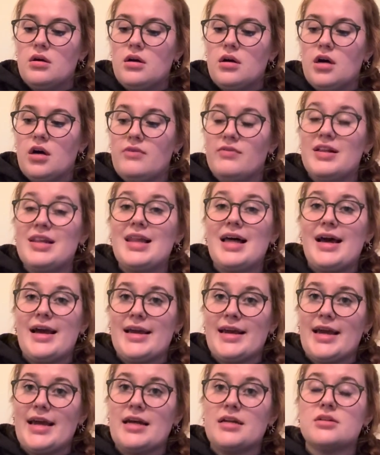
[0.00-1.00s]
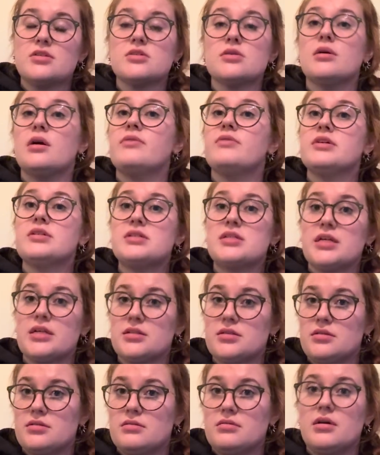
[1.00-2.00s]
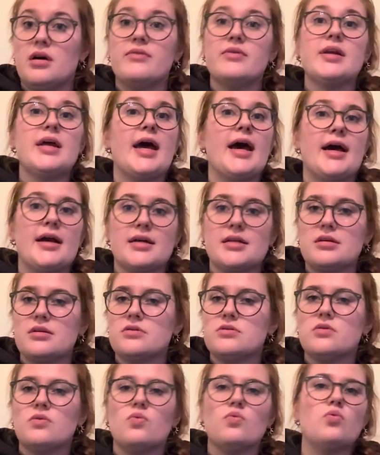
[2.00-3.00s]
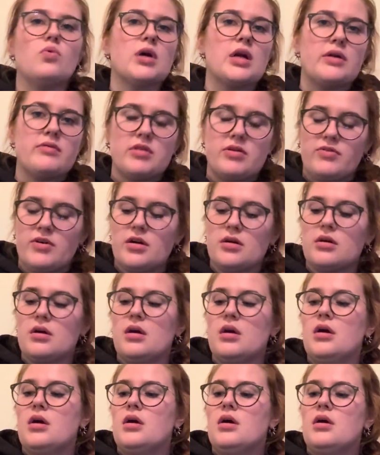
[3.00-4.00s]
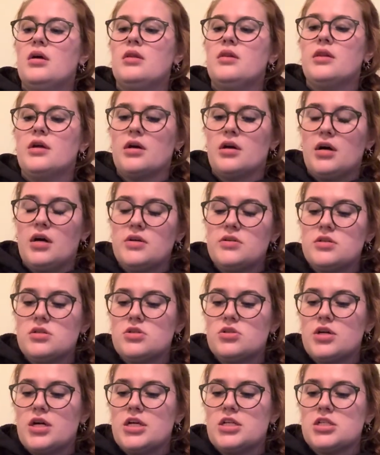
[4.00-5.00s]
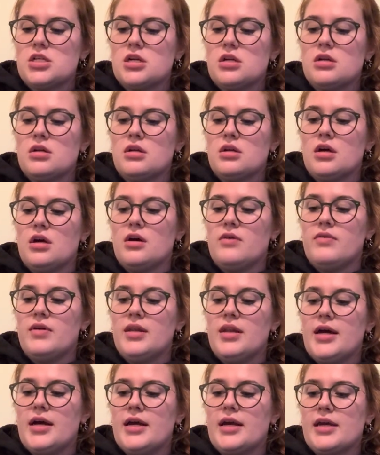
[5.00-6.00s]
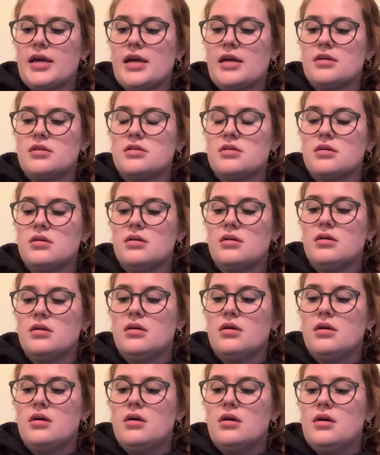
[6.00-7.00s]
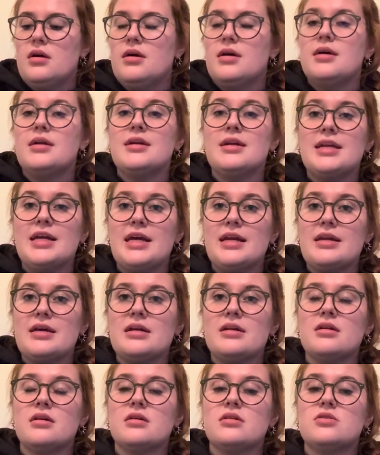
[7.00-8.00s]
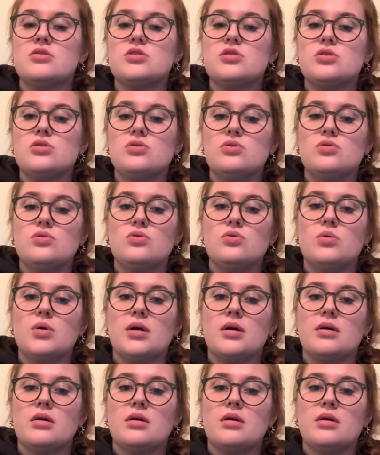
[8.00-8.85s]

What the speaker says: of a ligand, so of a signal, of an agonist, whatever the fuck. The concentration of a ligand needed to